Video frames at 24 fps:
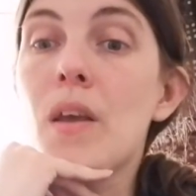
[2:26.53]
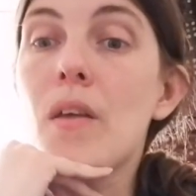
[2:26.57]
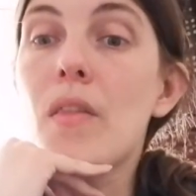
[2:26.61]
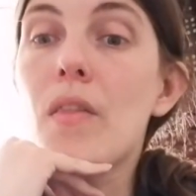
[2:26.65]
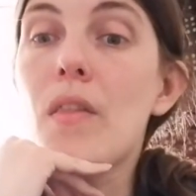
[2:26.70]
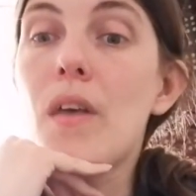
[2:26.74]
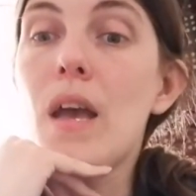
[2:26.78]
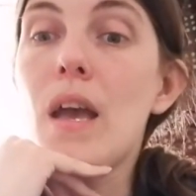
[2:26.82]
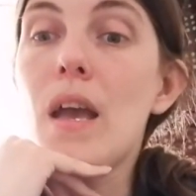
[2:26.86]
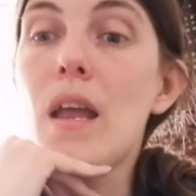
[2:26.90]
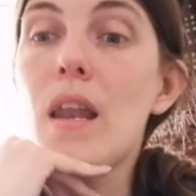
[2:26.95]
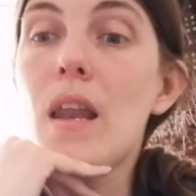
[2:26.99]

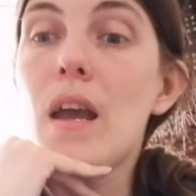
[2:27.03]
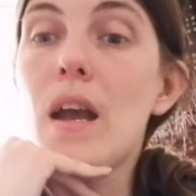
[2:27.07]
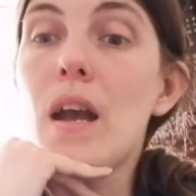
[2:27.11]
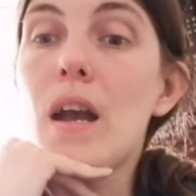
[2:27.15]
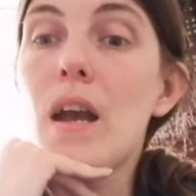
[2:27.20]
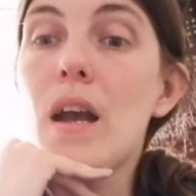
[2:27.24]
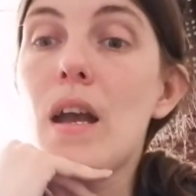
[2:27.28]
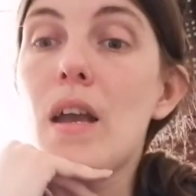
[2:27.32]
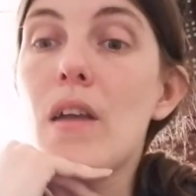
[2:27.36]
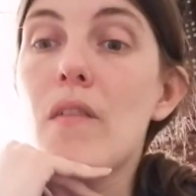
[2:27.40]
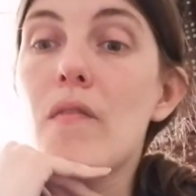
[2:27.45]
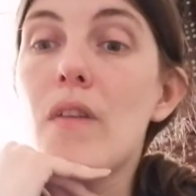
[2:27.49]
Then
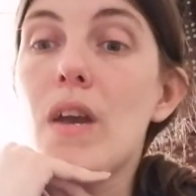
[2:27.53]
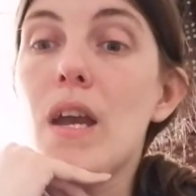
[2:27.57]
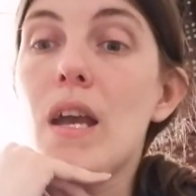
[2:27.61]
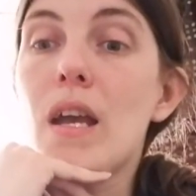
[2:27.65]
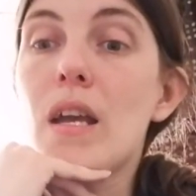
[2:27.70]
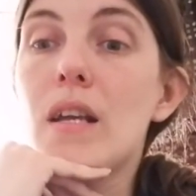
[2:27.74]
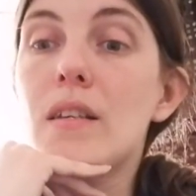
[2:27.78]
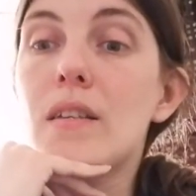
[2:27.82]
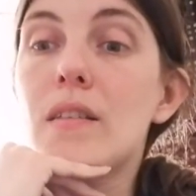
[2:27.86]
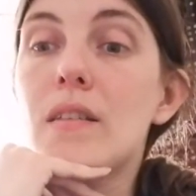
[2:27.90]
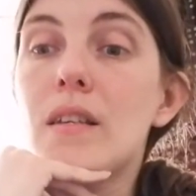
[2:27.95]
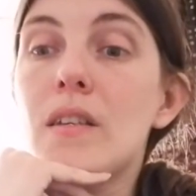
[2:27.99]
I
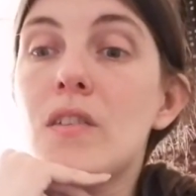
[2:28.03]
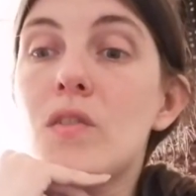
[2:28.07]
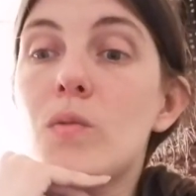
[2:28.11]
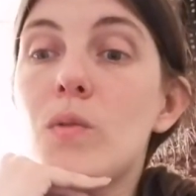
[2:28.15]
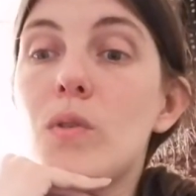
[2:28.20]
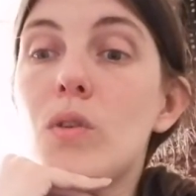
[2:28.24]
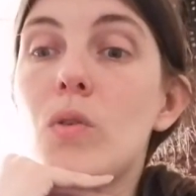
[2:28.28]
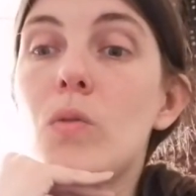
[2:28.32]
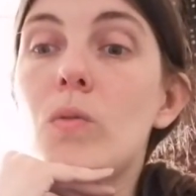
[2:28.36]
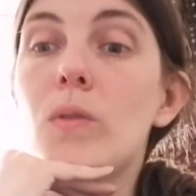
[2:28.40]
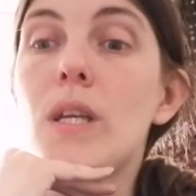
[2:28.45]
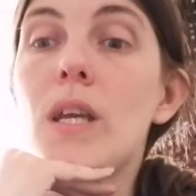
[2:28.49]
read This
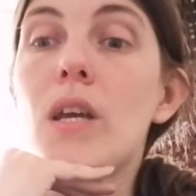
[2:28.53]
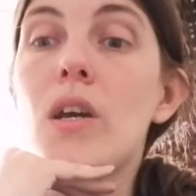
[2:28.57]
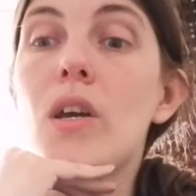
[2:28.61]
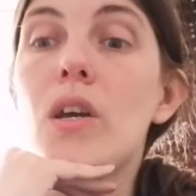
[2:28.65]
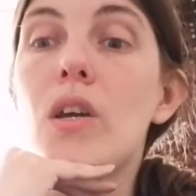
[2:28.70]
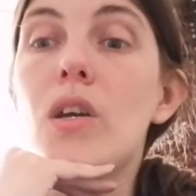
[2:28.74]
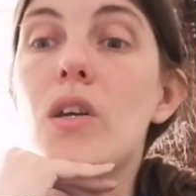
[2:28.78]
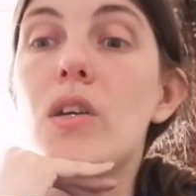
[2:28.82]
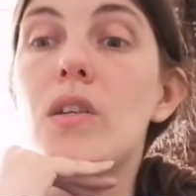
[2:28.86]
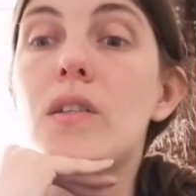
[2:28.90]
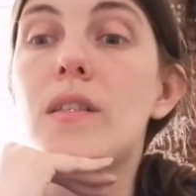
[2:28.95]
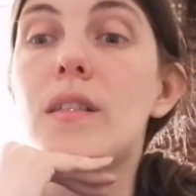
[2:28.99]
Will Only
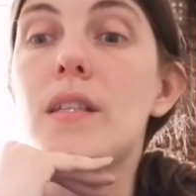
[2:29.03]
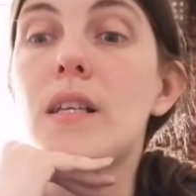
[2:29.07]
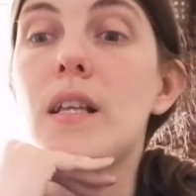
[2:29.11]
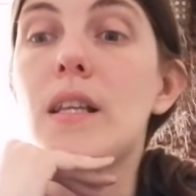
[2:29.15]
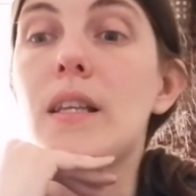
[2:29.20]
Hurt